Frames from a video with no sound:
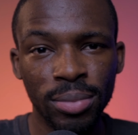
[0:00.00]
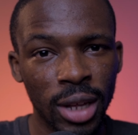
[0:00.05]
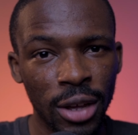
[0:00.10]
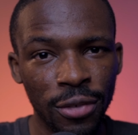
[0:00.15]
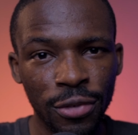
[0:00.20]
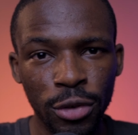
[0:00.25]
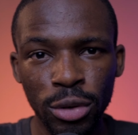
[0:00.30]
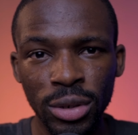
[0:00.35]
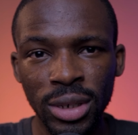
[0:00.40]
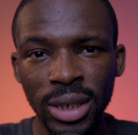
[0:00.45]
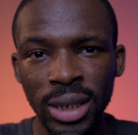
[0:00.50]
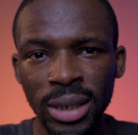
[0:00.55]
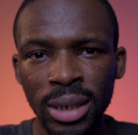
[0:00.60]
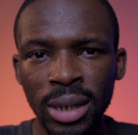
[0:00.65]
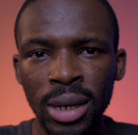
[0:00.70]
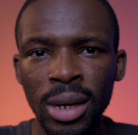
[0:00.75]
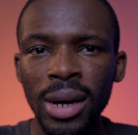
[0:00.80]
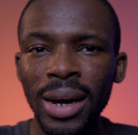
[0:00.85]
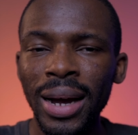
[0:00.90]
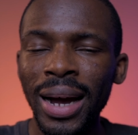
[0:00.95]
If you did,
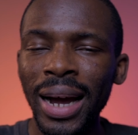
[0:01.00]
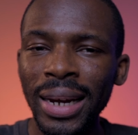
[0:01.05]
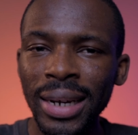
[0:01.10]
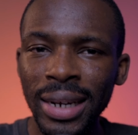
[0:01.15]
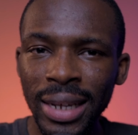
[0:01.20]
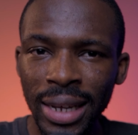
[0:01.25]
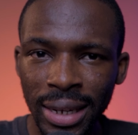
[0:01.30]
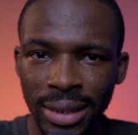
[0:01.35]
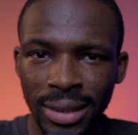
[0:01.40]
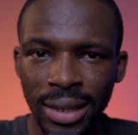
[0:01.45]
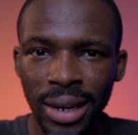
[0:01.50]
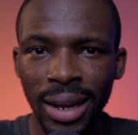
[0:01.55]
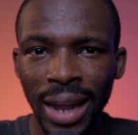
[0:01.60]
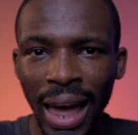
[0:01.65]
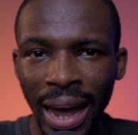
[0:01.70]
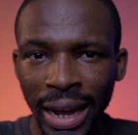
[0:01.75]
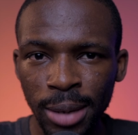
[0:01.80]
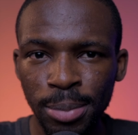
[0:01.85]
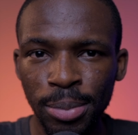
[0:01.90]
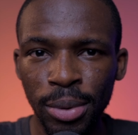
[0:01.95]
kindly hit the
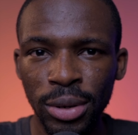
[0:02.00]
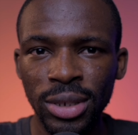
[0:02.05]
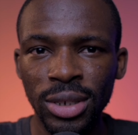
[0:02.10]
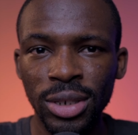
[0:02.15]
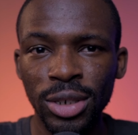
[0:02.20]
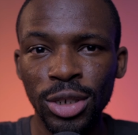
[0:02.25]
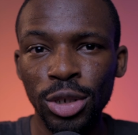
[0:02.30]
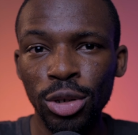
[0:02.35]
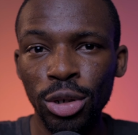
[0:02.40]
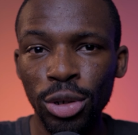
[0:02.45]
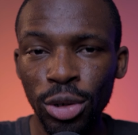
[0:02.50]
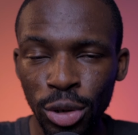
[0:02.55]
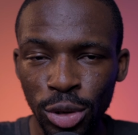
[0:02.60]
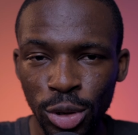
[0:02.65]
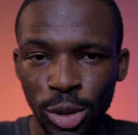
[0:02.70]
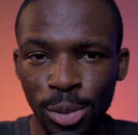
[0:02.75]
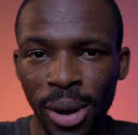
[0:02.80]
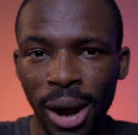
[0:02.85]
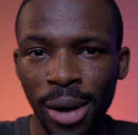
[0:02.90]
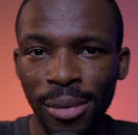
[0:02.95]
like button so
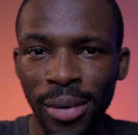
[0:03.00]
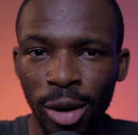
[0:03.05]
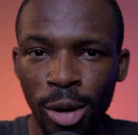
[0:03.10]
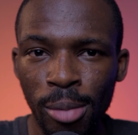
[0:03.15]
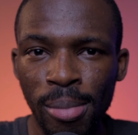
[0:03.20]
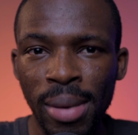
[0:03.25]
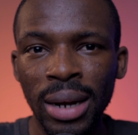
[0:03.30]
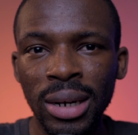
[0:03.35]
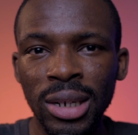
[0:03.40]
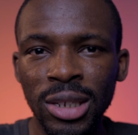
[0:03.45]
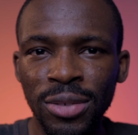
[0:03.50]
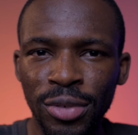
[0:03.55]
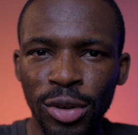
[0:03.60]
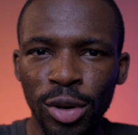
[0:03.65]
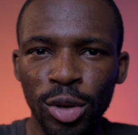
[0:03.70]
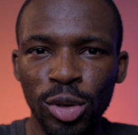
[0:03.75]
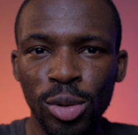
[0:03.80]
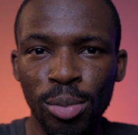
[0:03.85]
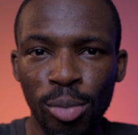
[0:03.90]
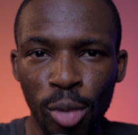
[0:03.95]
YouTube can recommend this
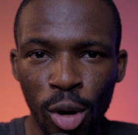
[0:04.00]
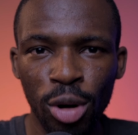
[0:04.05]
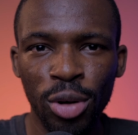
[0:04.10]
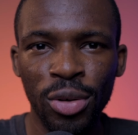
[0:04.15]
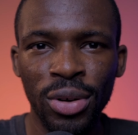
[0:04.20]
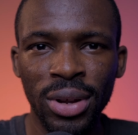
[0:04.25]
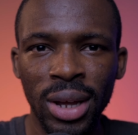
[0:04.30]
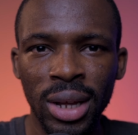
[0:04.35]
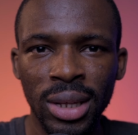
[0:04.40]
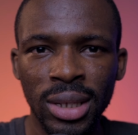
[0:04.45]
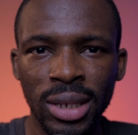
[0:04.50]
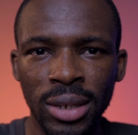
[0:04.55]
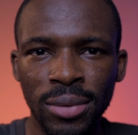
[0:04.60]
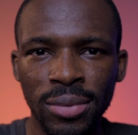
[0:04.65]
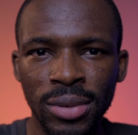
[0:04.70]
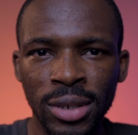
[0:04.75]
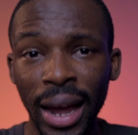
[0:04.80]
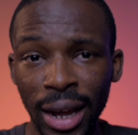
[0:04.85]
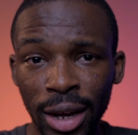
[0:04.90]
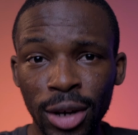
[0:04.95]
video to more
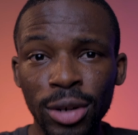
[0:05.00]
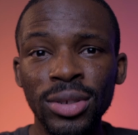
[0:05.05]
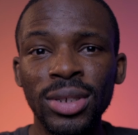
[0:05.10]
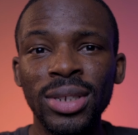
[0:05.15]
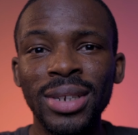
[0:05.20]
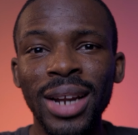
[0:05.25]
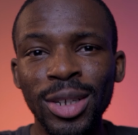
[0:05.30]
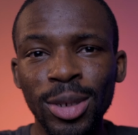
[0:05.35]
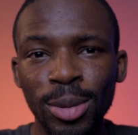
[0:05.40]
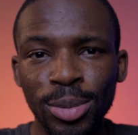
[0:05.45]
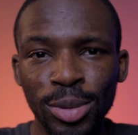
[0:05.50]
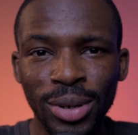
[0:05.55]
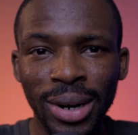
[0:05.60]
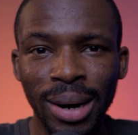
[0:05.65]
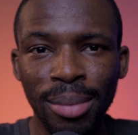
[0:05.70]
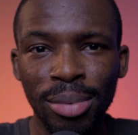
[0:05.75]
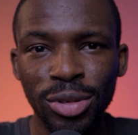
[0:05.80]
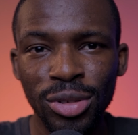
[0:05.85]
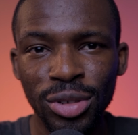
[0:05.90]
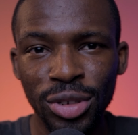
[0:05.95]
creatives, and consider
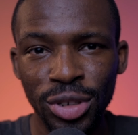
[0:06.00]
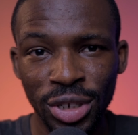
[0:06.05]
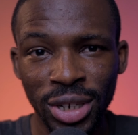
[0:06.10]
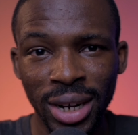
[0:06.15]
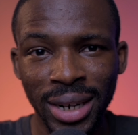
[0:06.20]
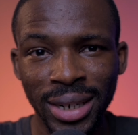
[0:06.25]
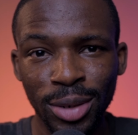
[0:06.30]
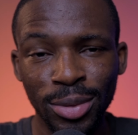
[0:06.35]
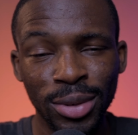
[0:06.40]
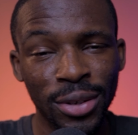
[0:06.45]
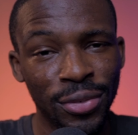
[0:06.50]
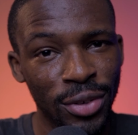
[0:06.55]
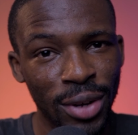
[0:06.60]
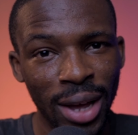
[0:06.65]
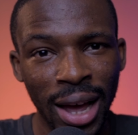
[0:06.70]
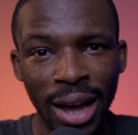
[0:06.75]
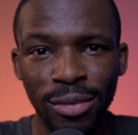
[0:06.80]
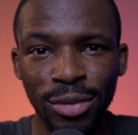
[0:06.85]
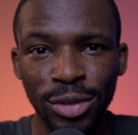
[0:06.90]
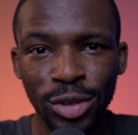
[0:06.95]
subscribing to the channel if you
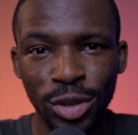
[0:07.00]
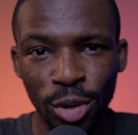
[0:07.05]
haven't